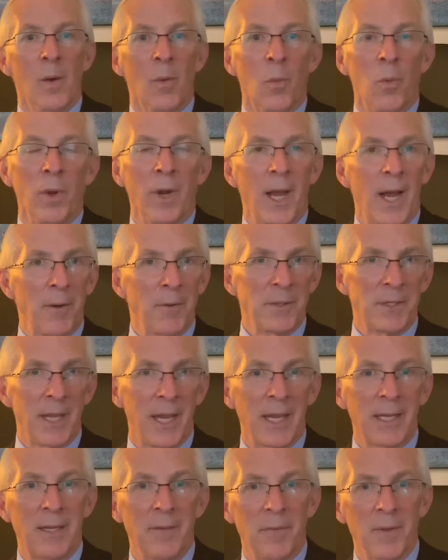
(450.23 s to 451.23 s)
When I was
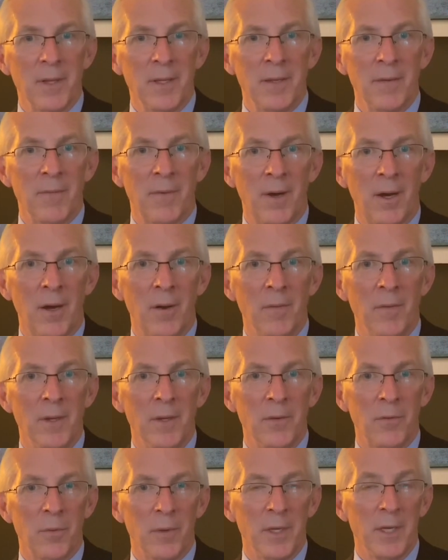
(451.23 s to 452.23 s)
actively involved
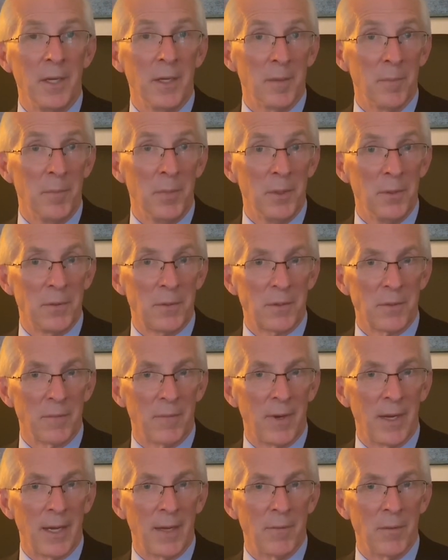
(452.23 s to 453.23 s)
in treating abuse
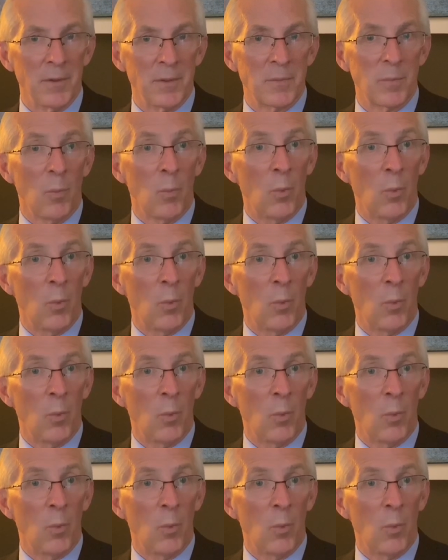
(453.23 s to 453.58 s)
survivors,